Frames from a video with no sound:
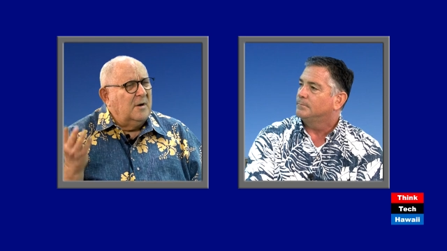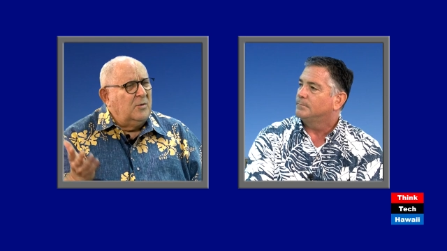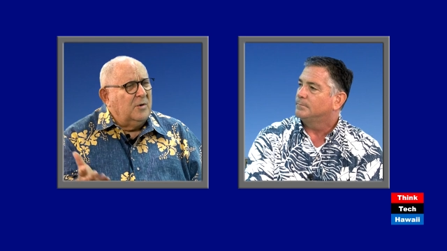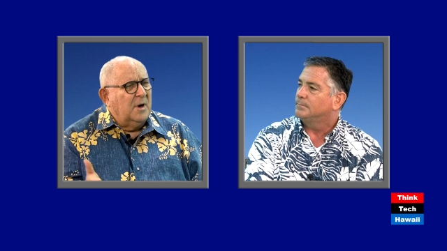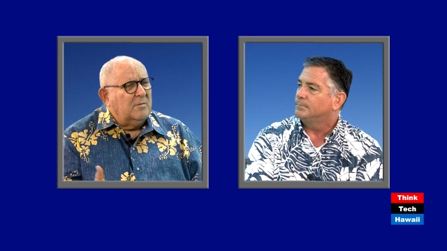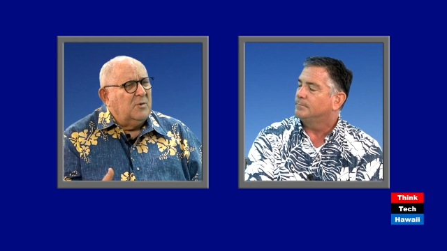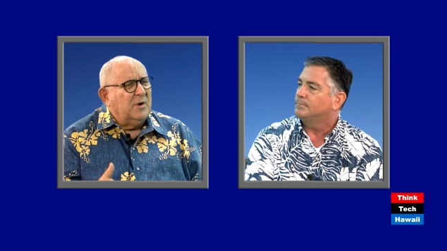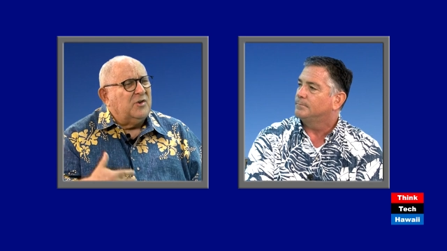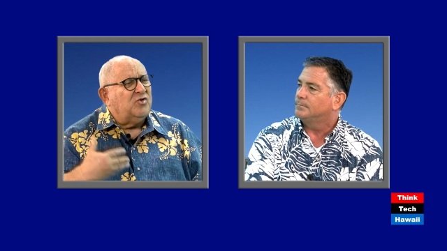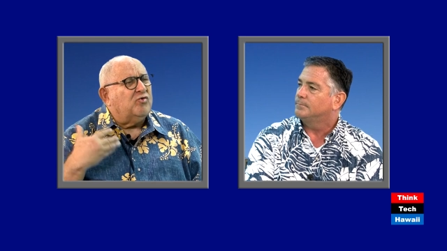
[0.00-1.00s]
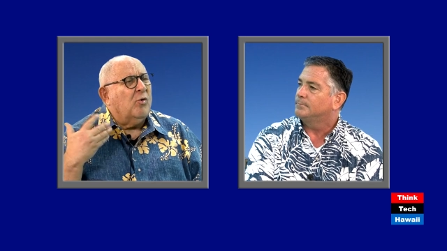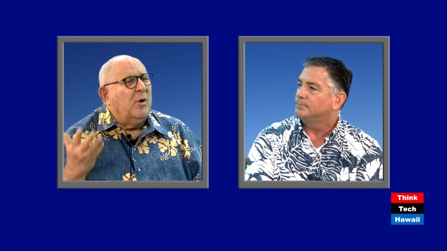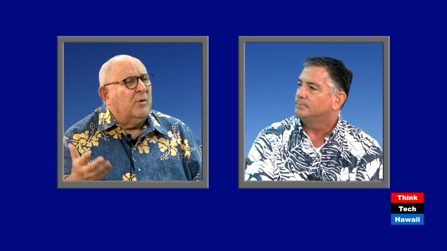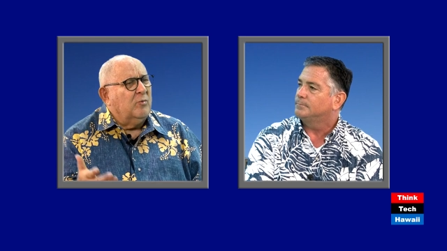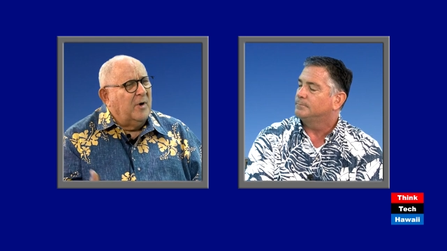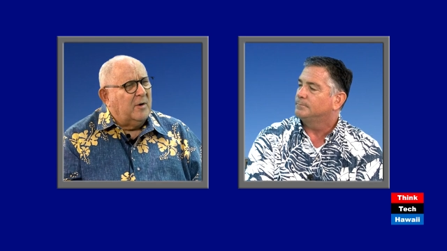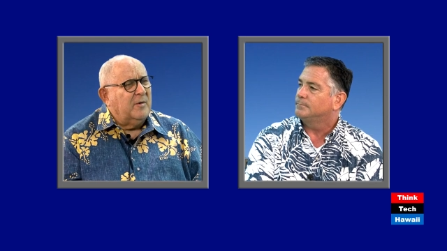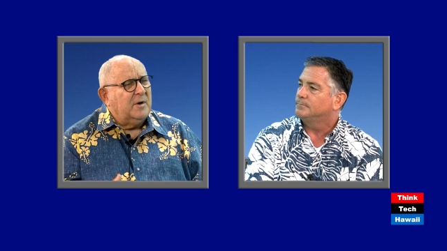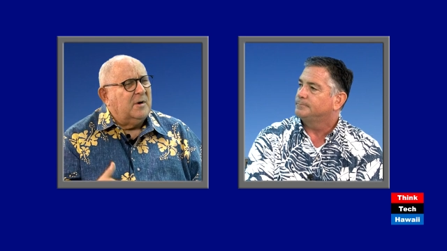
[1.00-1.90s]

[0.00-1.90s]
Speaker 1: you get stronger rhetoric